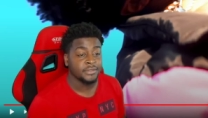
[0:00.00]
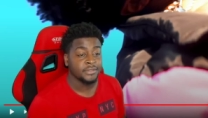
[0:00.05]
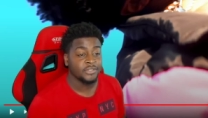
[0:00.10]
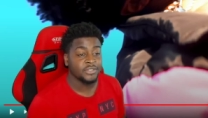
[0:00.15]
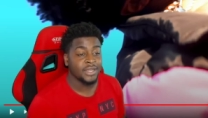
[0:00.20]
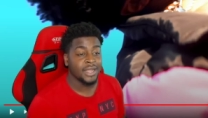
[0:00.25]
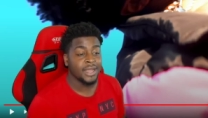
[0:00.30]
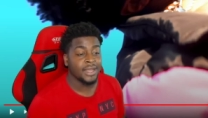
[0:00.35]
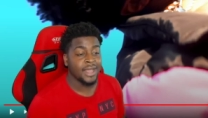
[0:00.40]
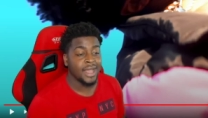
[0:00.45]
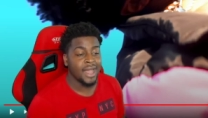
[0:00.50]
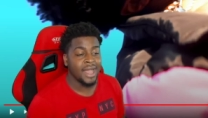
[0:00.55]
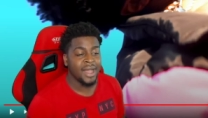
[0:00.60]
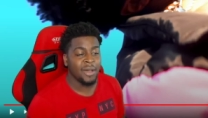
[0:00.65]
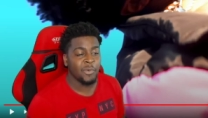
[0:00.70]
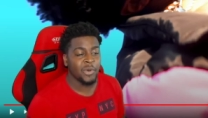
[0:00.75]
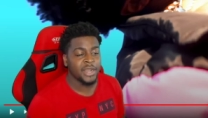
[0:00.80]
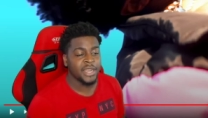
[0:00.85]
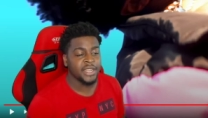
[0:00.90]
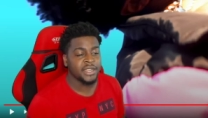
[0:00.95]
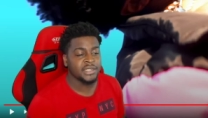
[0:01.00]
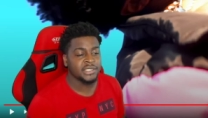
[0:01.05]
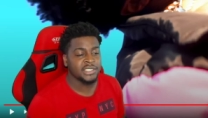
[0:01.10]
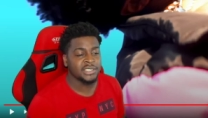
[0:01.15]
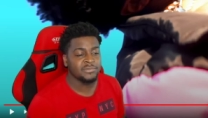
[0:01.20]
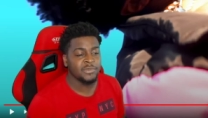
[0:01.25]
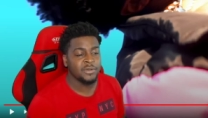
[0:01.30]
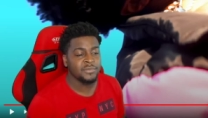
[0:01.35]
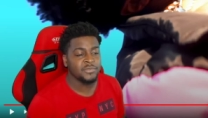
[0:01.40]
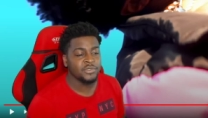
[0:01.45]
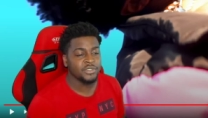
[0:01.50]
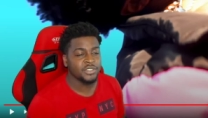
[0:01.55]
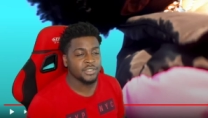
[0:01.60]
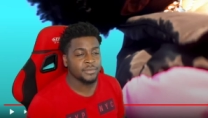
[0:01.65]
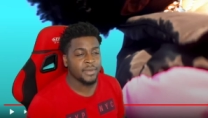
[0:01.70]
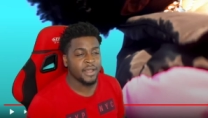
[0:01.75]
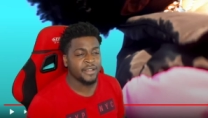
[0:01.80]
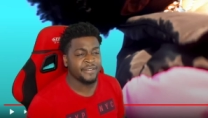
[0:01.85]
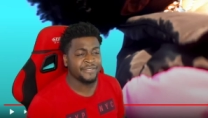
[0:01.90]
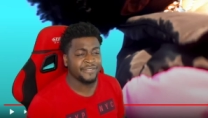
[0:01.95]
I, I want to hear some more music
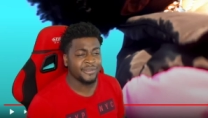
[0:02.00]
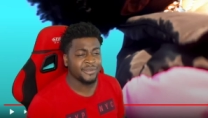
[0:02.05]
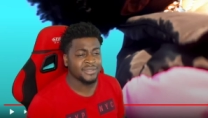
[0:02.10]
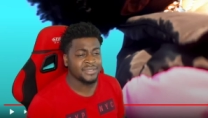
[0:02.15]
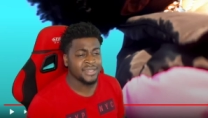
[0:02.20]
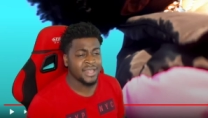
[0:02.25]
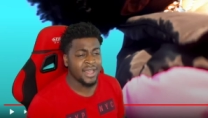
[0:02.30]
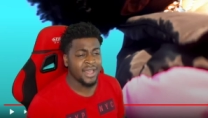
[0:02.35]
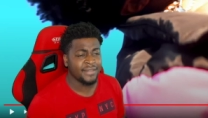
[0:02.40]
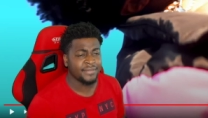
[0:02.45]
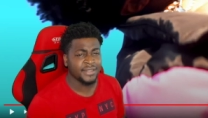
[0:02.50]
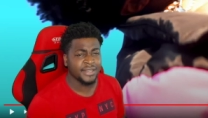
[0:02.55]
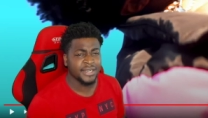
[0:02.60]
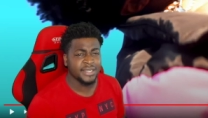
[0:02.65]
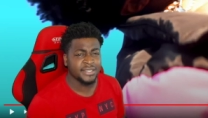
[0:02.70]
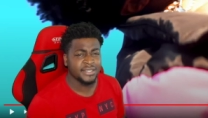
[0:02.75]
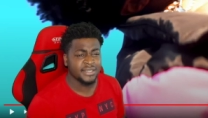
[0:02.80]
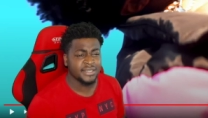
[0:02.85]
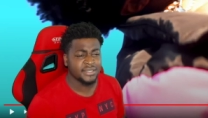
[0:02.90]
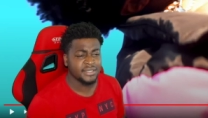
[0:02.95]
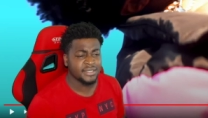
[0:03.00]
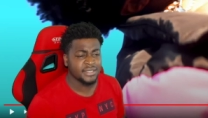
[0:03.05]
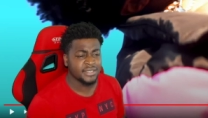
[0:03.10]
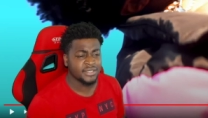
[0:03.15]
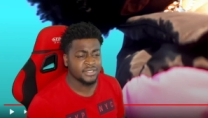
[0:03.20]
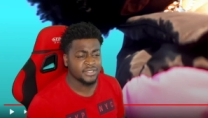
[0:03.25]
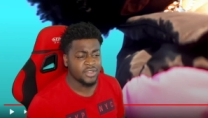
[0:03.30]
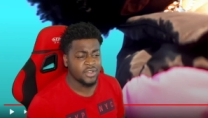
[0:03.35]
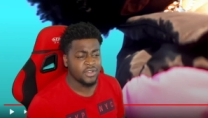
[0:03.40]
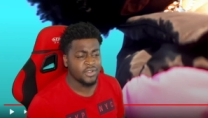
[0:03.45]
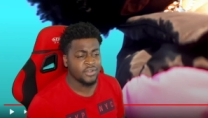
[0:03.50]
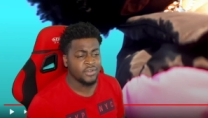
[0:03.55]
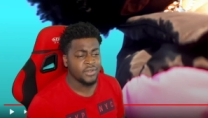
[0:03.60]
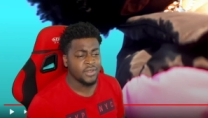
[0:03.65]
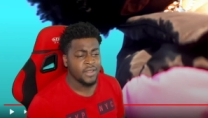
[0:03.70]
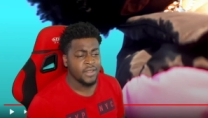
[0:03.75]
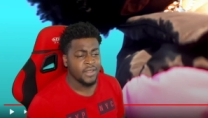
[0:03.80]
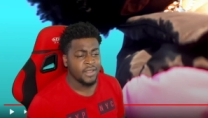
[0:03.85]
by folks now after listening to this song.